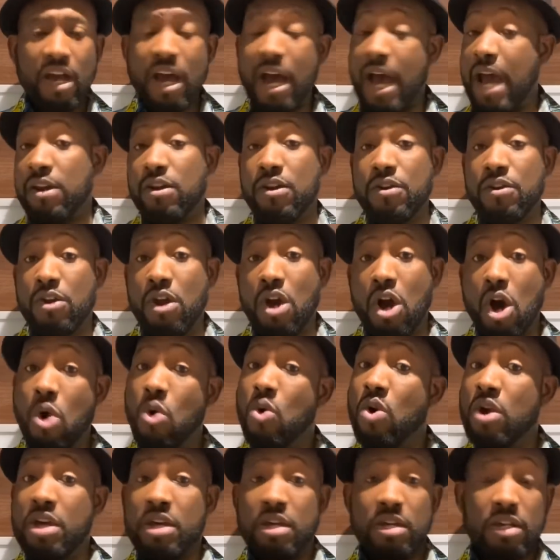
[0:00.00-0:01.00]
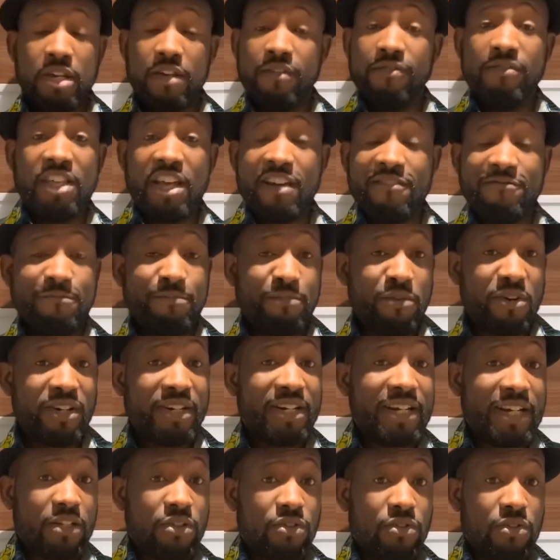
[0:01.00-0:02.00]
I don't know if they've
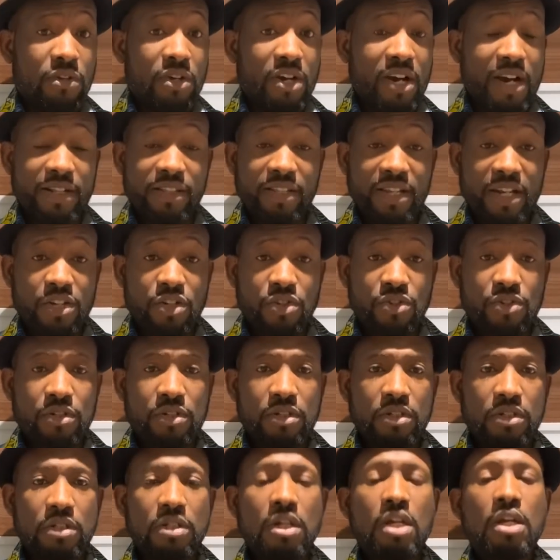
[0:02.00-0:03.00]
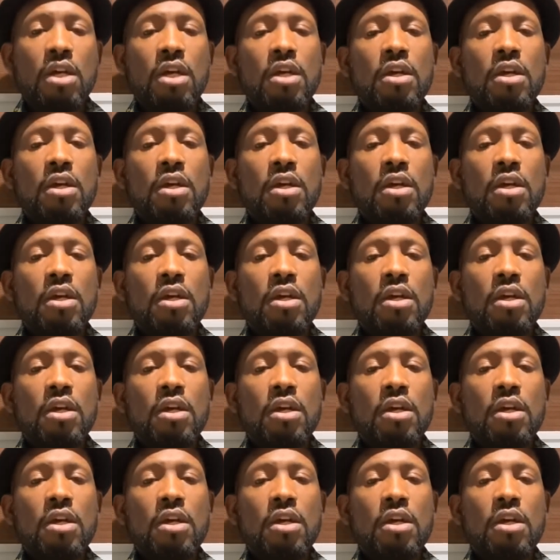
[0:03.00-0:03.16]
brought that to your attention.